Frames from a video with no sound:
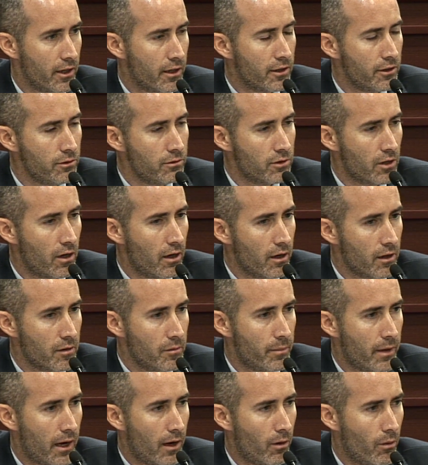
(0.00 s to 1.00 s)
Can you talk
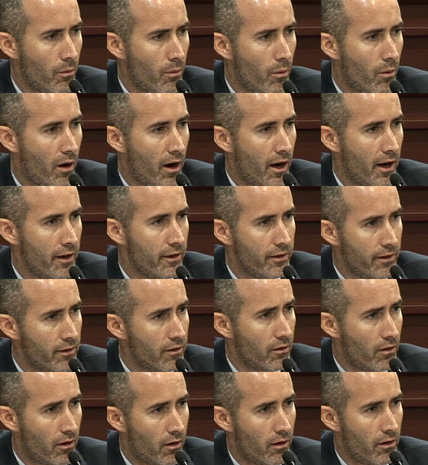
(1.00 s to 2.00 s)
about why
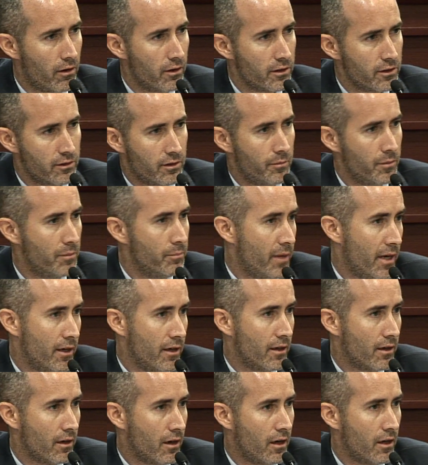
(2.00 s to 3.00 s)
there are some
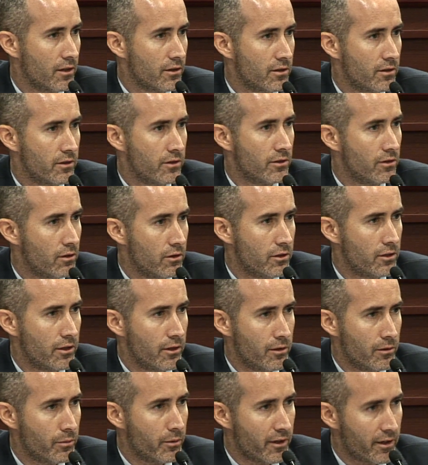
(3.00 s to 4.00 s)
embedded costs
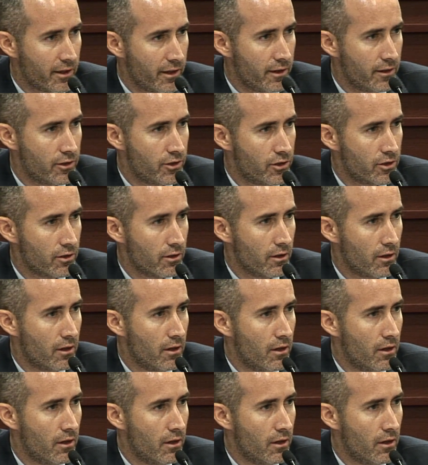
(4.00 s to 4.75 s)
associated with each,